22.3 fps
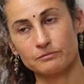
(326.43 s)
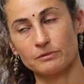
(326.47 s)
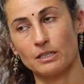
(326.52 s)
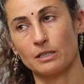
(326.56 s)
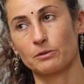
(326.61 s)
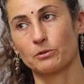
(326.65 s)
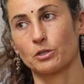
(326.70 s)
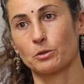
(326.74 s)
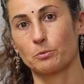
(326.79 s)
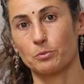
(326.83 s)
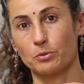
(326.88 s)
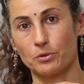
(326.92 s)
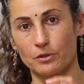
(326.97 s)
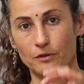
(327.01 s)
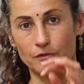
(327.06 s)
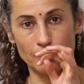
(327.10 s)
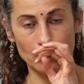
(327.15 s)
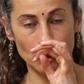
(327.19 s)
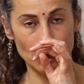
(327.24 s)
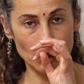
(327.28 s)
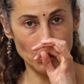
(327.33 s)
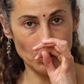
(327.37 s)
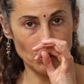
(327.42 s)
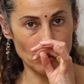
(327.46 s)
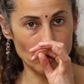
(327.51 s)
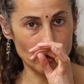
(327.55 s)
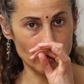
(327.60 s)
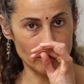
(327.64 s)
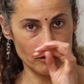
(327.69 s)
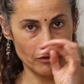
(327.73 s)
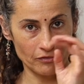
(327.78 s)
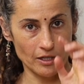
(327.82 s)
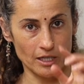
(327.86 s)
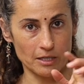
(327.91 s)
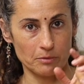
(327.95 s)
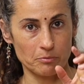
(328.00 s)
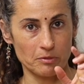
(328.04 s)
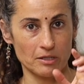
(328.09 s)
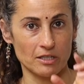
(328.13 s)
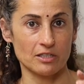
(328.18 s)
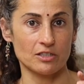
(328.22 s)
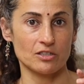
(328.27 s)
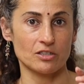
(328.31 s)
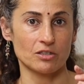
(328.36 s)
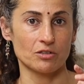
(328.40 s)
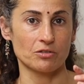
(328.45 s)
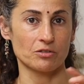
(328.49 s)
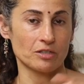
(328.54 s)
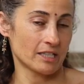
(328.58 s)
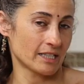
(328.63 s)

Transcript: I'm going to put a video on fine pink salt